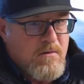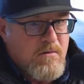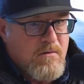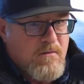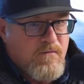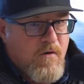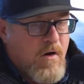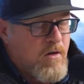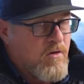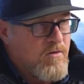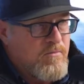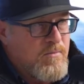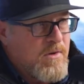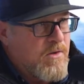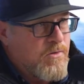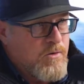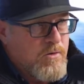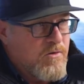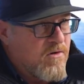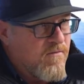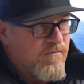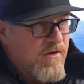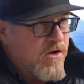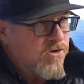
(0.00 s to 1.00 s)
followed me
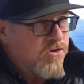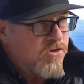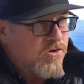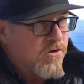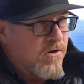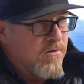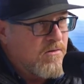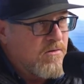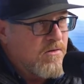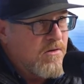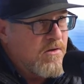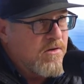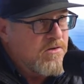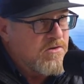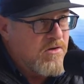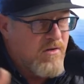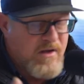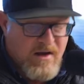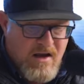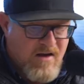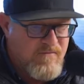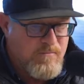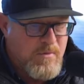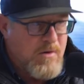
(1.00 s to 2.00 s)
through conventional. So
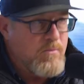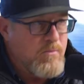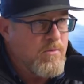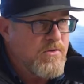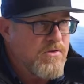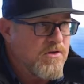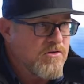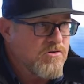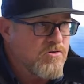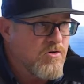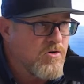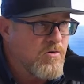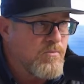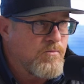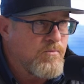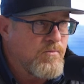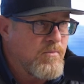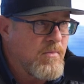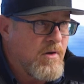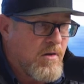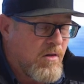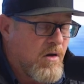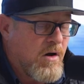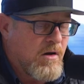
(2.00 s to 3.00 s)
like I've been with this group
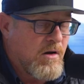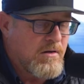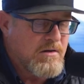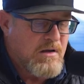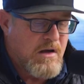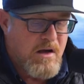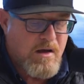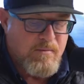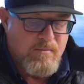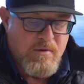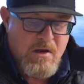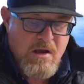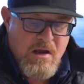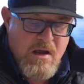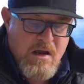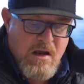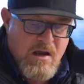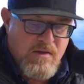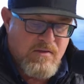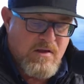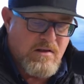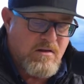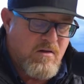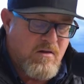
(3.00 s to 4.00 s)
a long time.
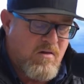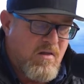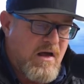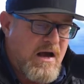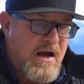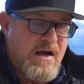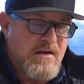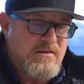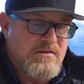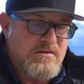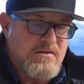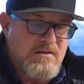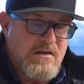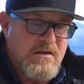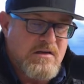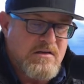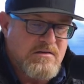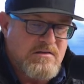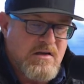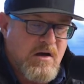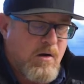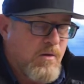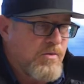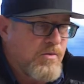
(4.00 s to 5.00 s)
And then the last
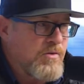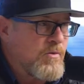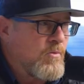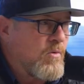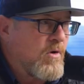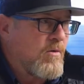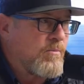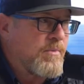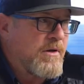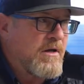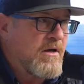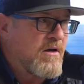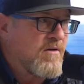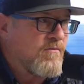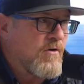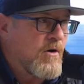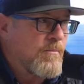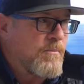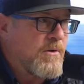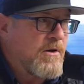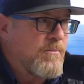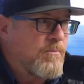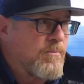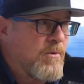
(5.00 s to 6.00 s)
is health and well-being of
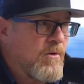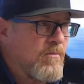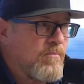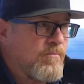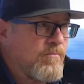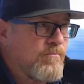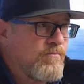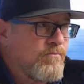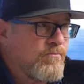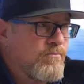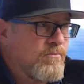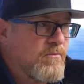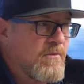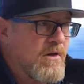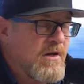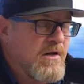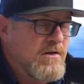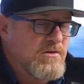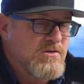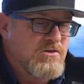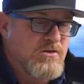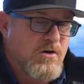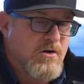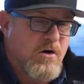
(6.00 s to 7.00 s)
our people.
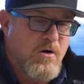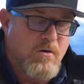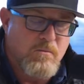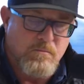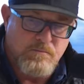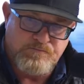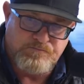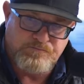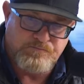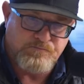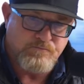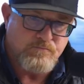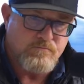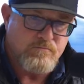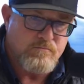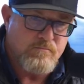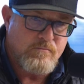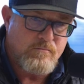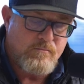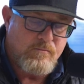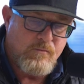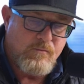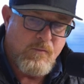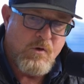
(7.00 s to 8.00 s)
And so
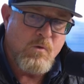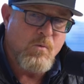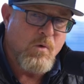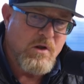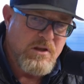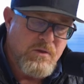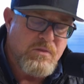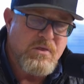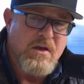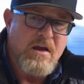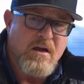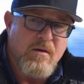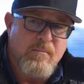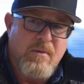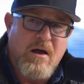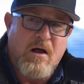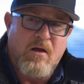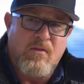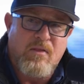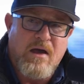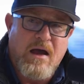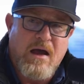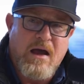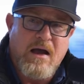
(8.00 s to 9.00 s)
when you think
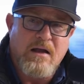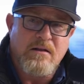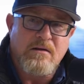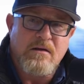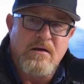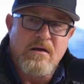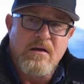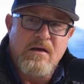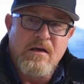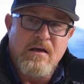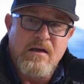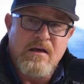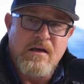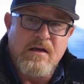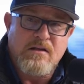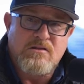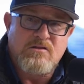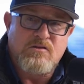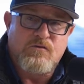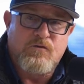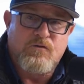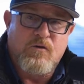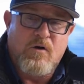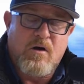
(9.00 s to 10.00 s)
about that,
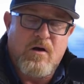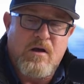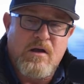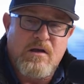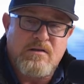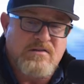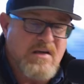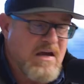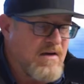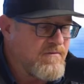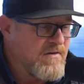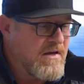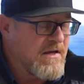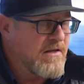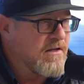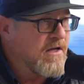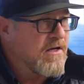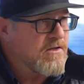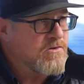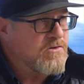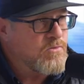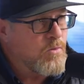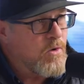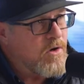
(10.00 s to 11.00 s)
it's having a
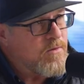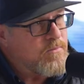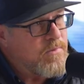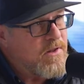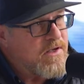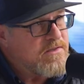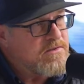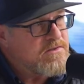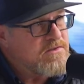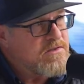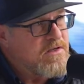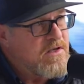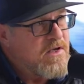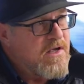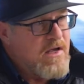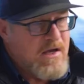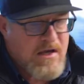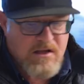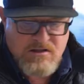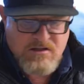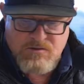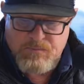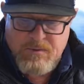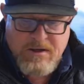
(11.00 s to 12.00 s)
nice workplace.
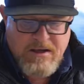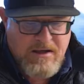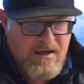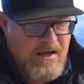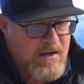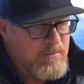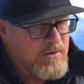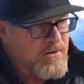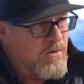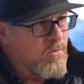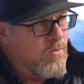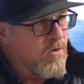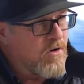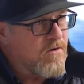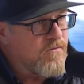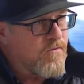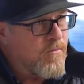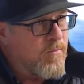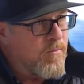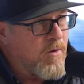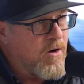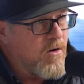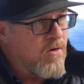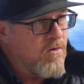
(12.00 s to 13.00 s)
It's being able to work
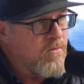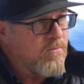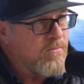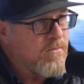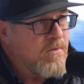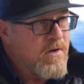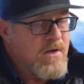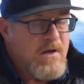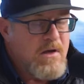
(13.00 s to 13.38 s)
from home.